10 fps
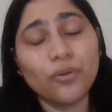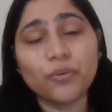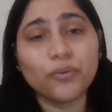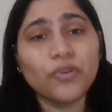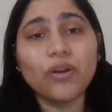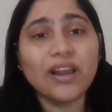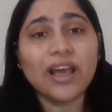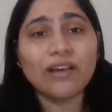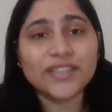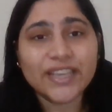No, we all
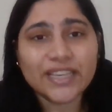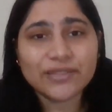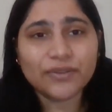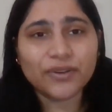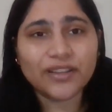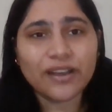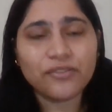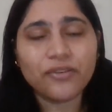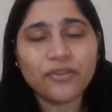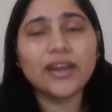have CAs for
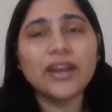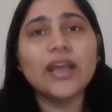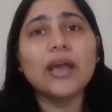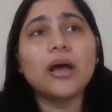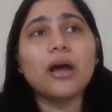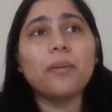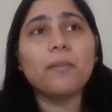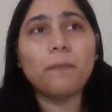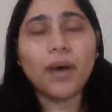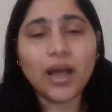that, right?
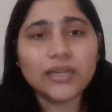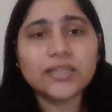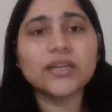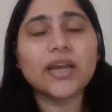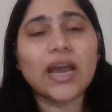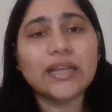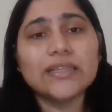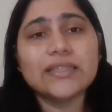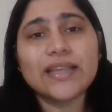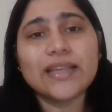But at
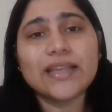the same